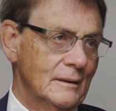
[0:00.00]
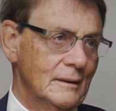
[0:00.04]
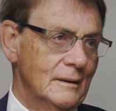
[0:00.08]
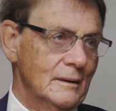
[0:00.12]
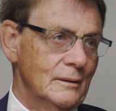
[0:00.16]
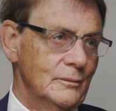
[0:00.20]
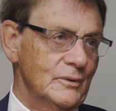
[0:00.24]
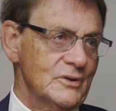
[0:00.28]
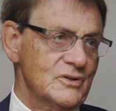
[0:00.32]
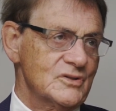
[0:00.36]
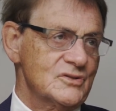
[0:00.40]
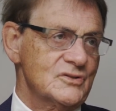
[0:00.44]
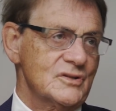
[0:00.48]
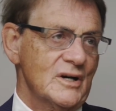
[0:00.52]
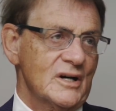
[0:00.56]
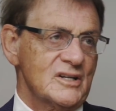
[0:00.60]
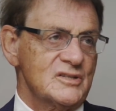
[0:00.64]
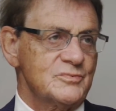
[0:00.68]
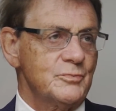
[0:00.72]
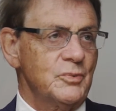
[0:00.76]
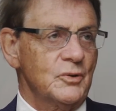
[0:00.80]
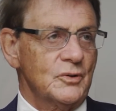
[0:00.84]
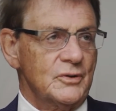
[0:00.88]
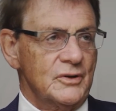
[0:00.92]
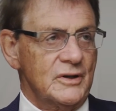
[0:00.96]
which just
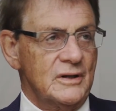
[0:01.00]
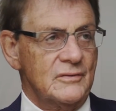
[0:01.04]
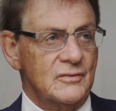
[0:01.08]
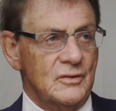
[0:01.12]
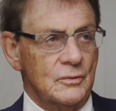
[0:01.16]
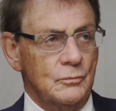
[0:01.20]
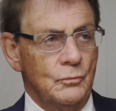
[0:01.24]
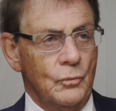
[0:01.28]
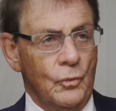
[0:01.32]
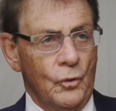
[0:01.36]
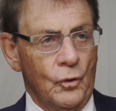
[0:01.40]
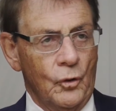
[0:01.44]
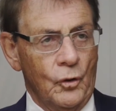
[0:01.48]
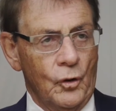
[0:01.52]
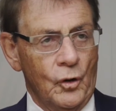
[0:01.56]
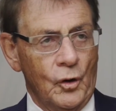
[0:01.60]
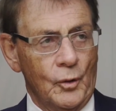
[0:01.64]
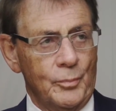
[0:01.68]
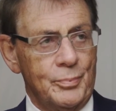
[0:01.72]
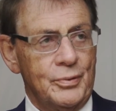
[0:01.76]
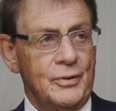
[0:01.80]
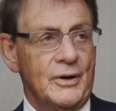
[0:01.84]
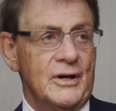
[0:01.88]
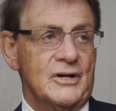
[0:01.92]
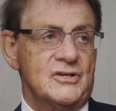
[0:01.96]
put even more
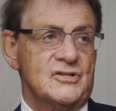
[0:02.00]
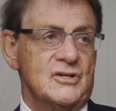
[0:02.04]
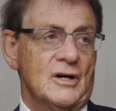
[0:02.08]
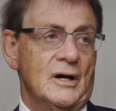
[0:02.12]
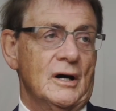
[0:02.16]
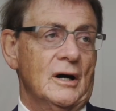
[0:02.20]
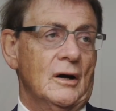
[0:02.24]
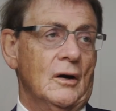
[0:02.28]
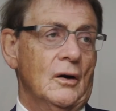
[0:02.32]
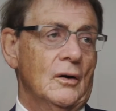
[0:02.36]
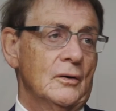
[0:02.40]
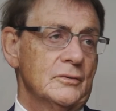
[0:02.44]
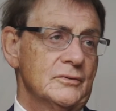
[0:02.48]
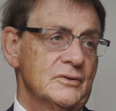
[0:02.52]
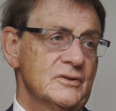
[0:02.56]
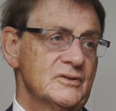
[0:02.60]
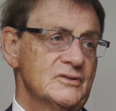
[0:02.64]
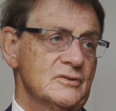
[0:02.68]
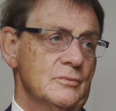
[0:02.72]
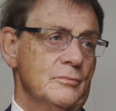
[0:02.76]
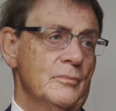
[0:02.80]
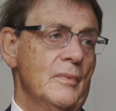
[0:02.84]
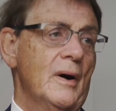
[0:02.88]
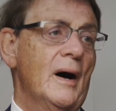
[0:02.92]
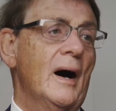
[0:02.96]
pressure on the
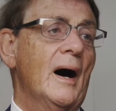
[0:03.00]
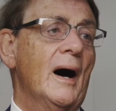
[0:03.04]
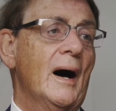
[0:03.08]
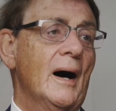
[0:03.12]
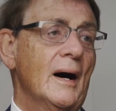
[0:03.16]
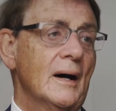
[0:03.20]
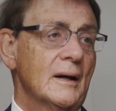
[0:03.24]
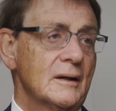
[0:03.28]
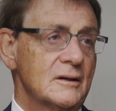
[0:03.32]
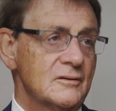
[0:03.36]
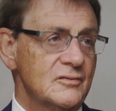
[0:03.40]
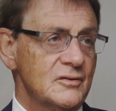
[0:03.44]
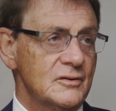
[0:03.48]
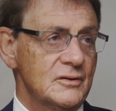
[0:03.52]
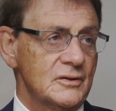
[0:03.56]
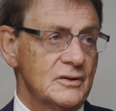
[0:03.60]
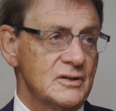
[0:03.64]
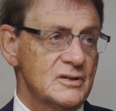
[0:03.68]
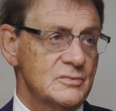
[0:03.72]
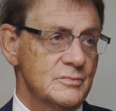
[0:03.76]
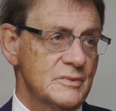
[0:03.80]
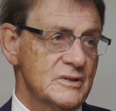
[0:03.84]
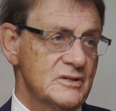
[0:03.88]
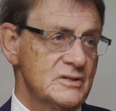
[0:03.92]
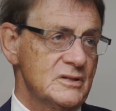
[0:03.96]
demand for these
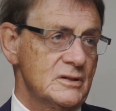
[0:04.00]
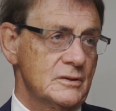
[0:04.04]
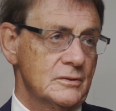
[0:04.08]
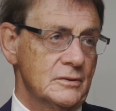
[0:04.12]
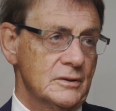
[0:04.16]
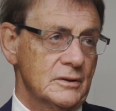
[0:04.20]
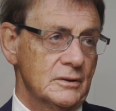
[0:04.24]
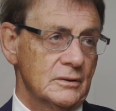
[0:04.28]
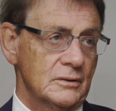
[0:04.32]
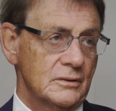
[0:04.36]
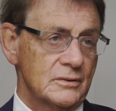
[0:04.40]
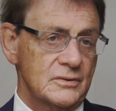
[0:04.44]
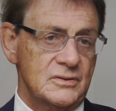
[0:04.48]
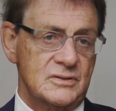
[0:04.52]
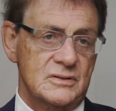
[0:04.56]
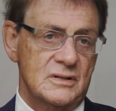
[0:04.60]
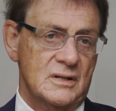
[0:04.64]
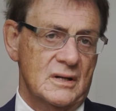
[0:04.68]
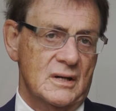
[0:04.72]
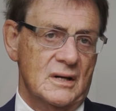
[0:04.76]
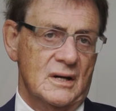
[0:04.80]
materials,